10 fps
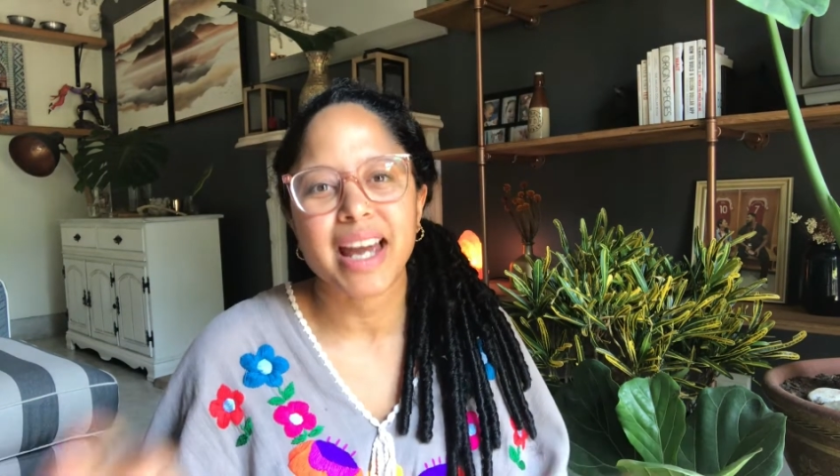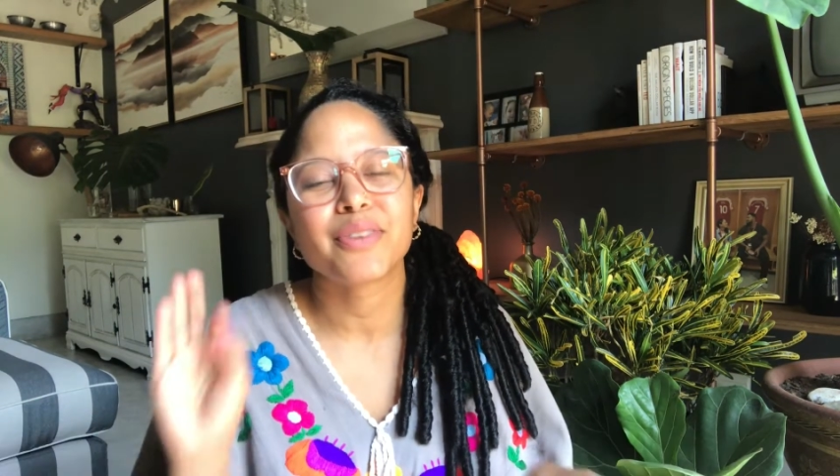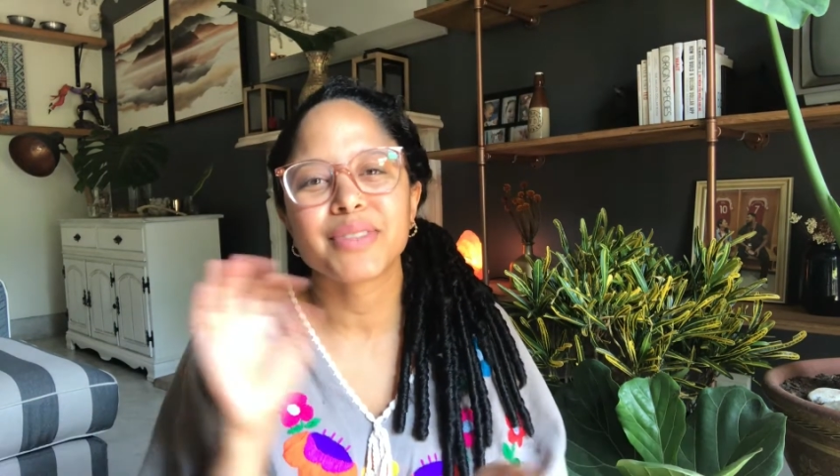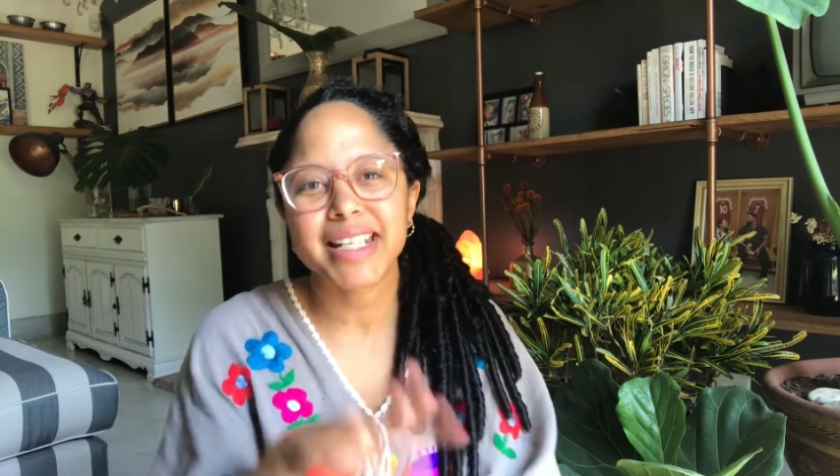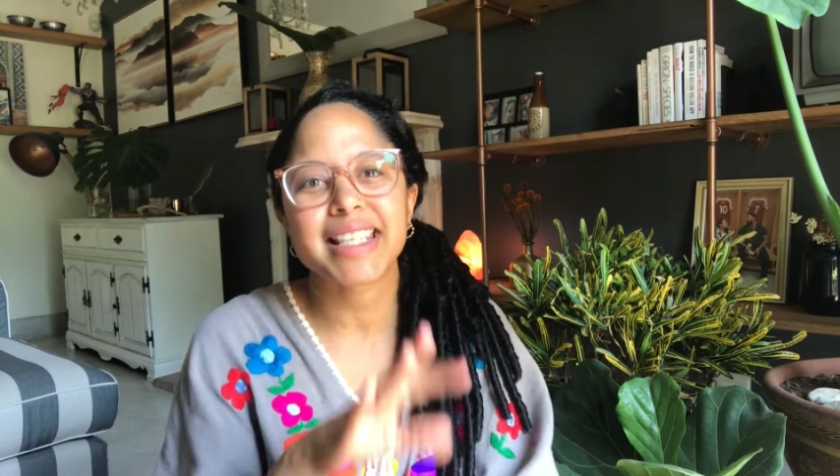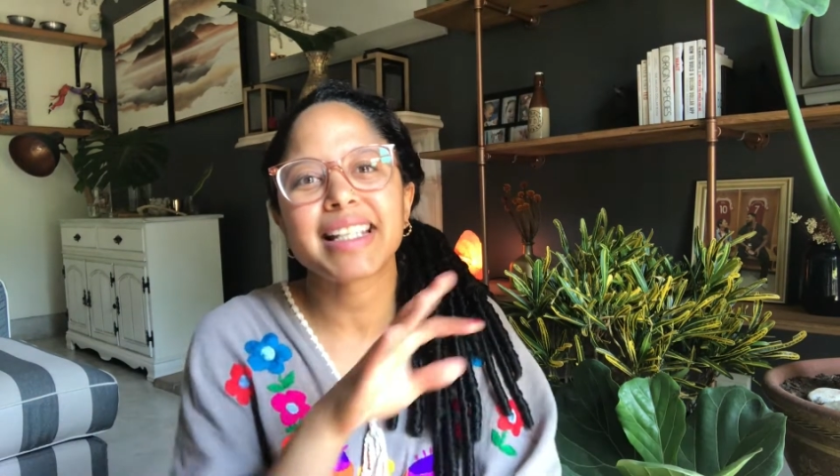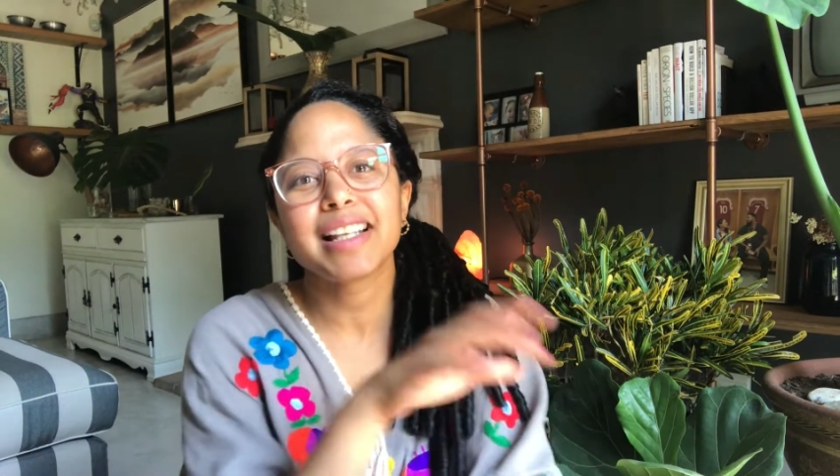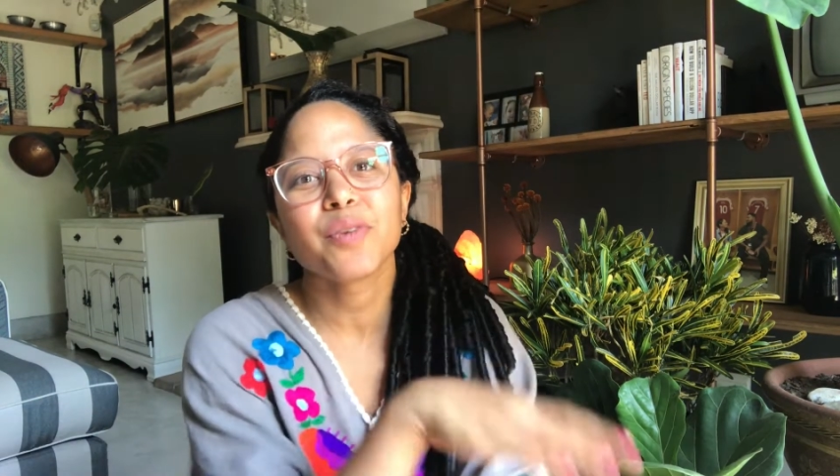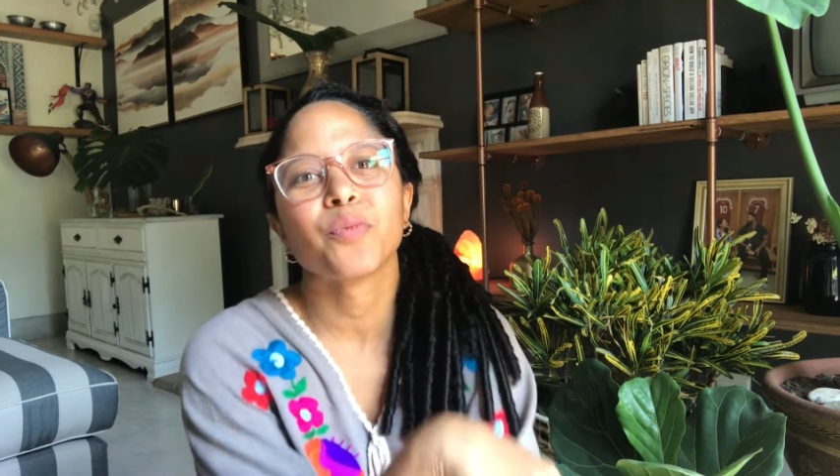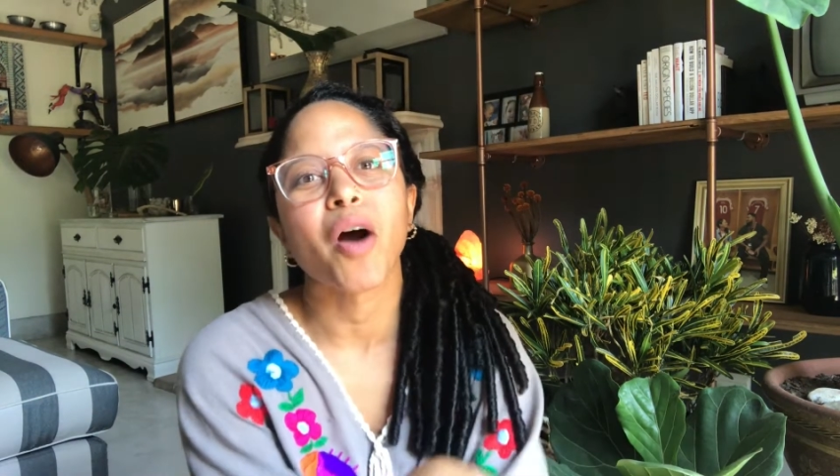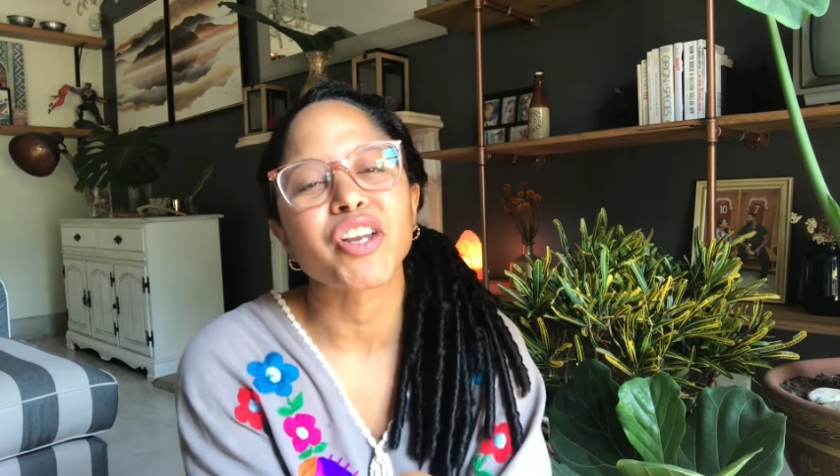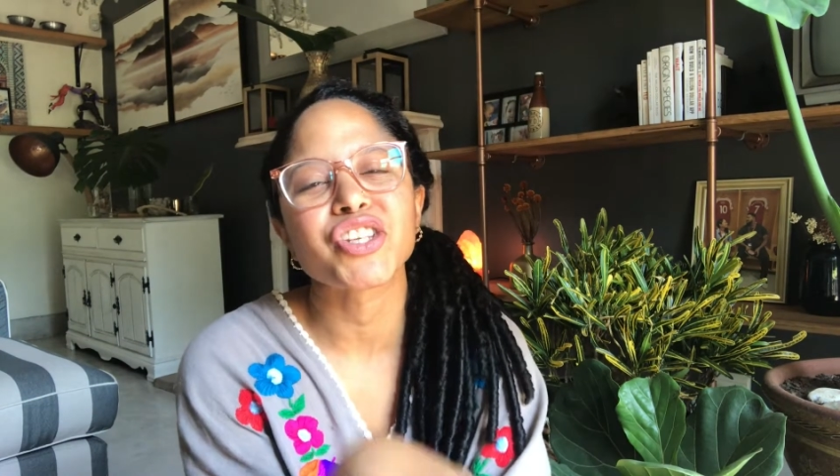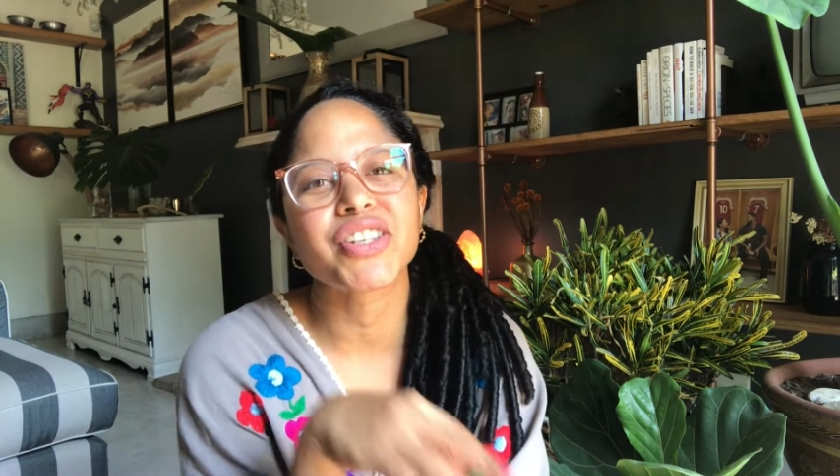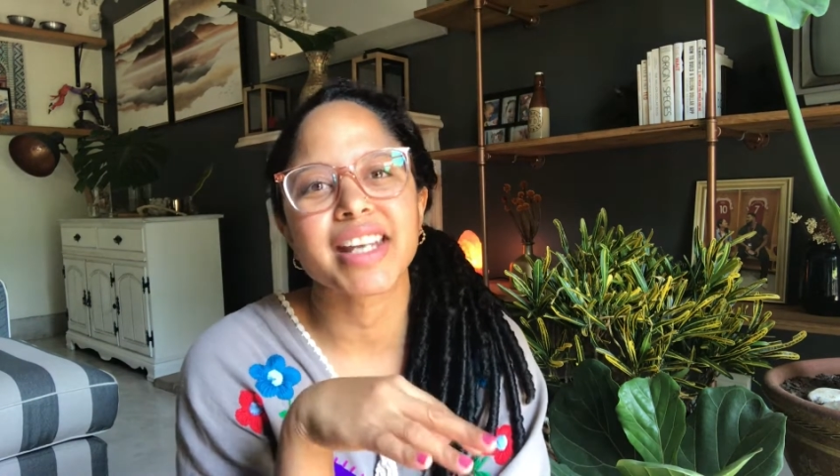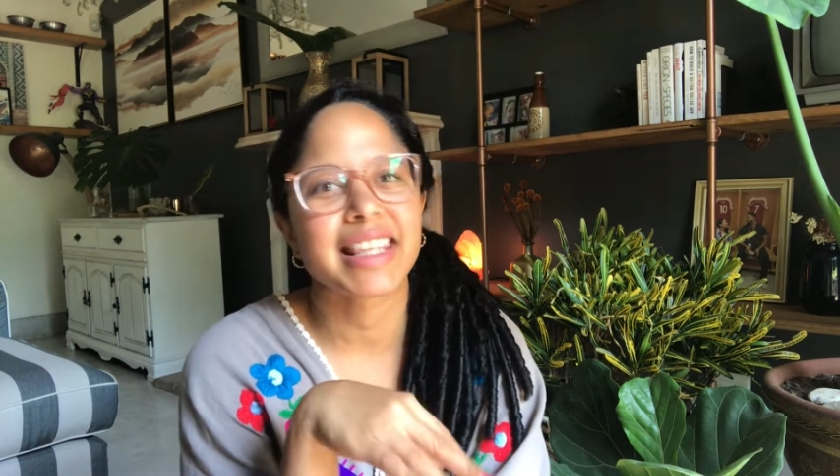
I recently watched